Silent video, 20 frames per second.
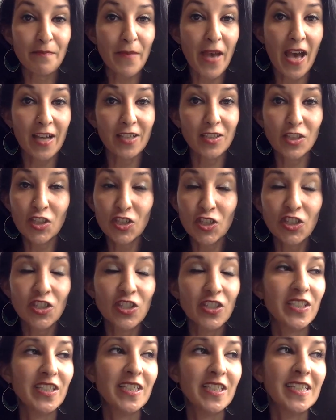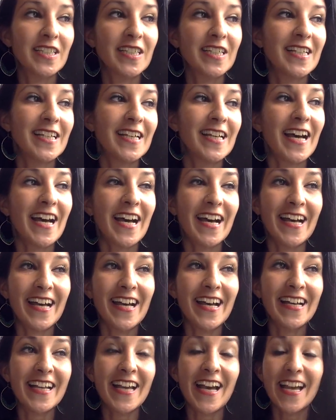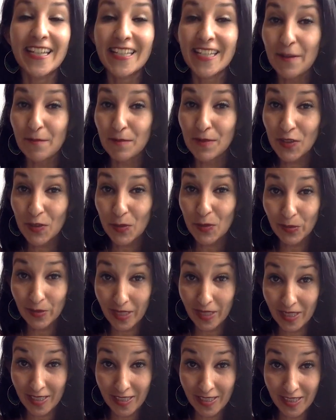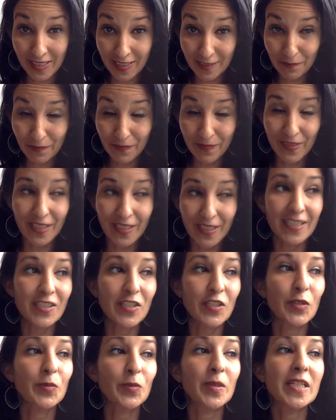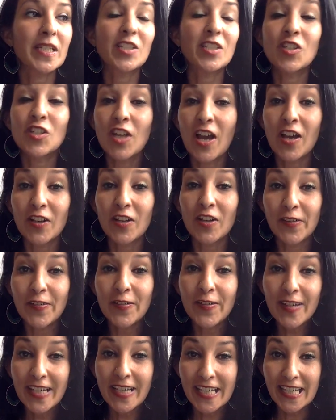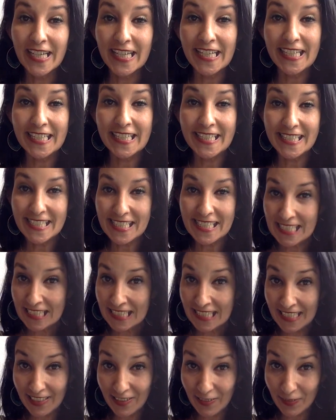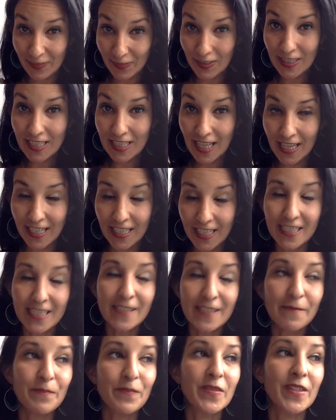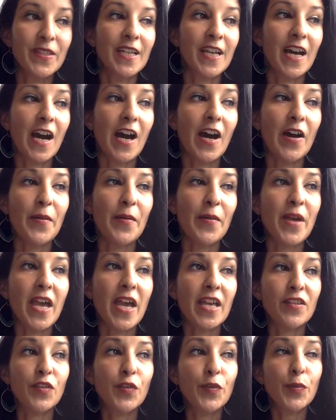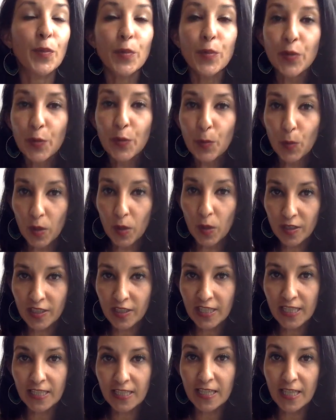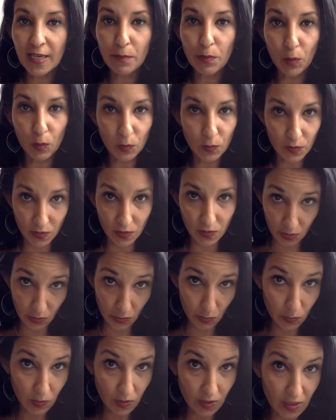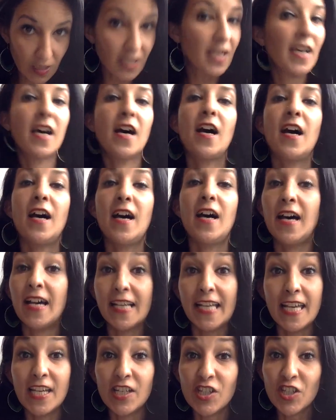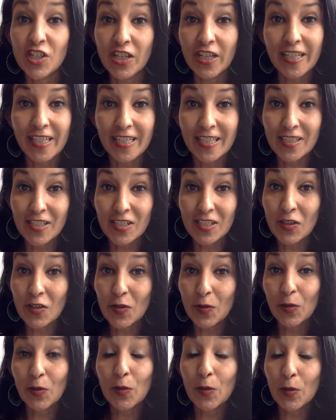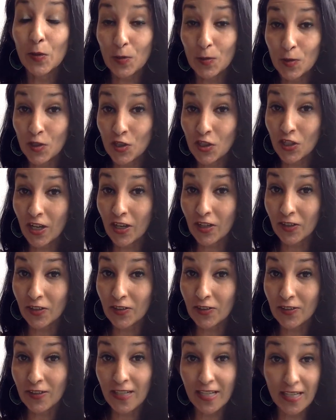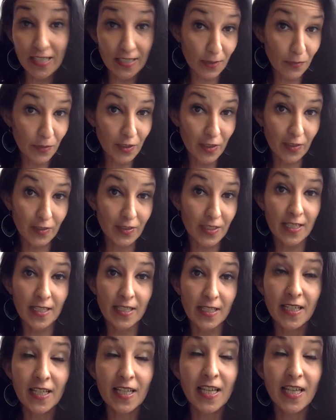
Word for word: match, uh, a guy named Tariq. Tariq's shadow is Leo the lion. Um, and through the work that they both do, uh, Akasha getting to know her own shadow, Esmeralda,